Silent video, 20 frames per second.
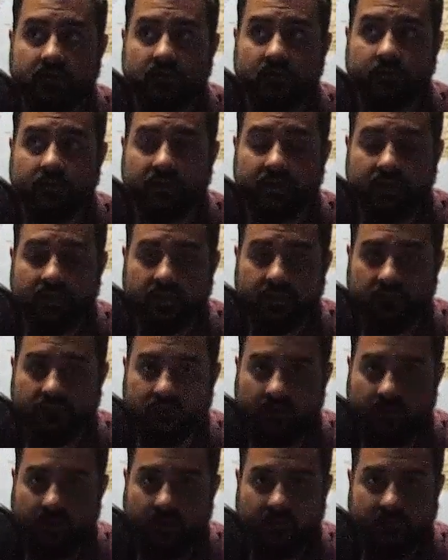the beginning
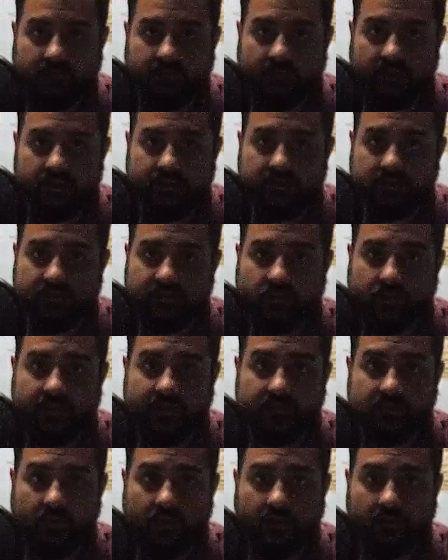of the conflict in
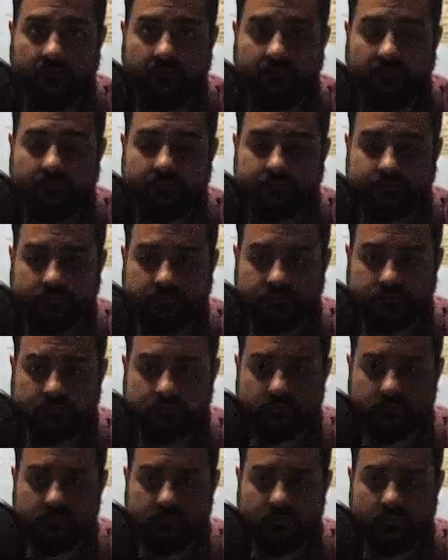2012.
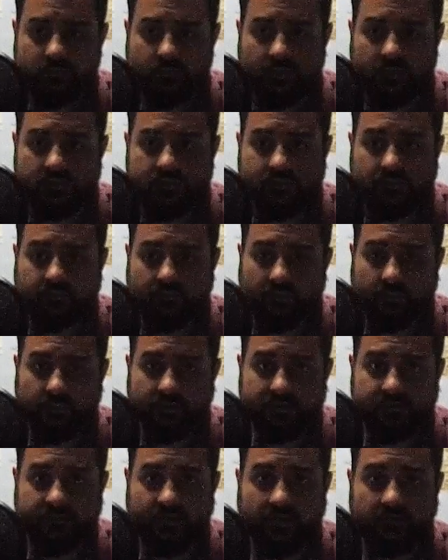So, for
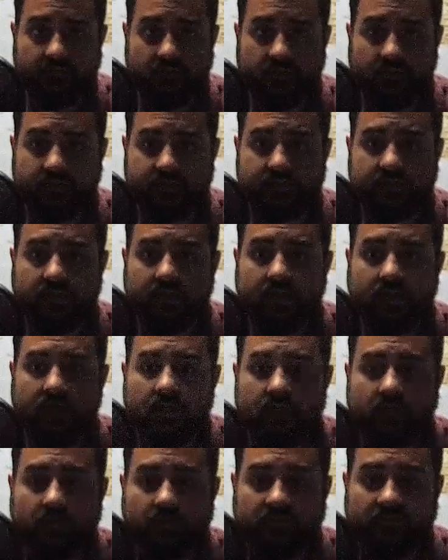almost five years,
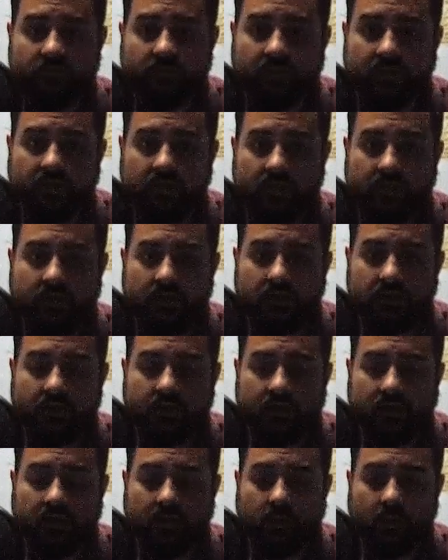we've been
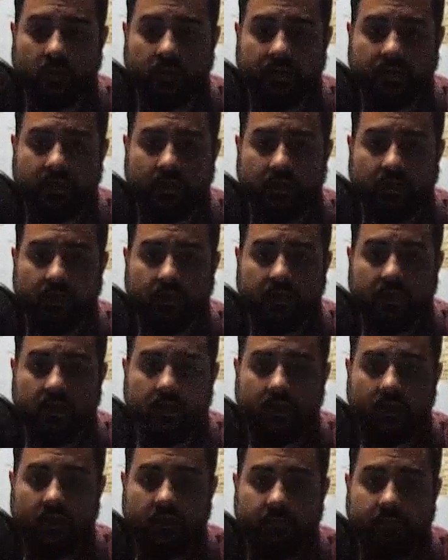uh, working
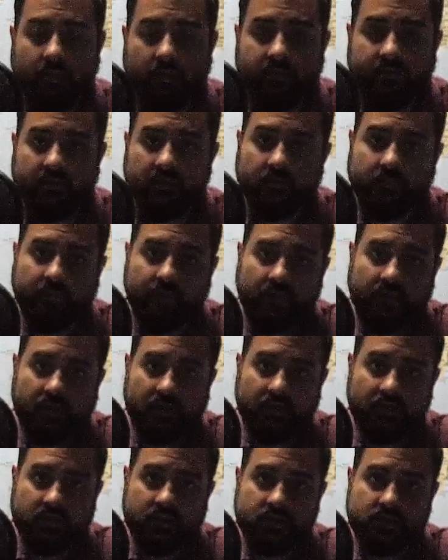both in
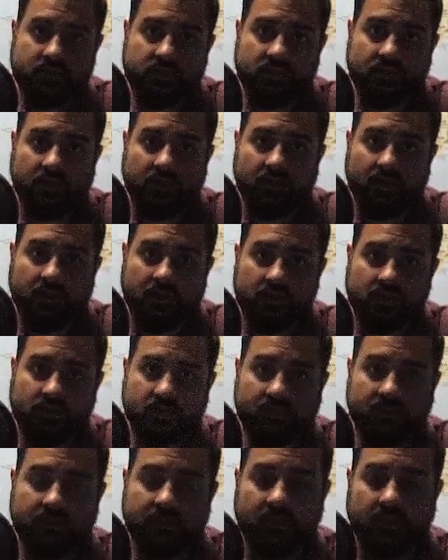Bangladesh
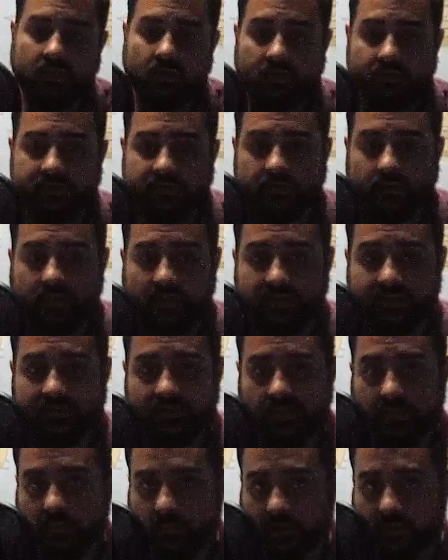initially and also
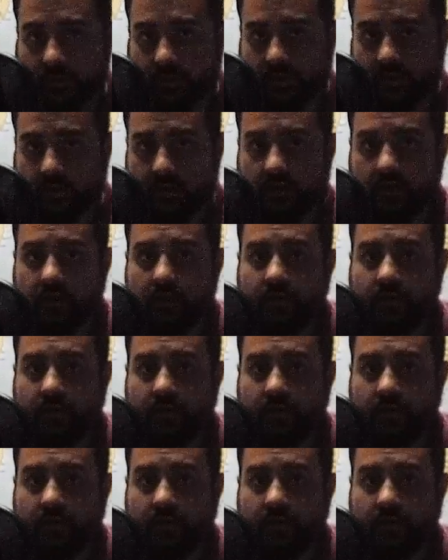inside Myanmar,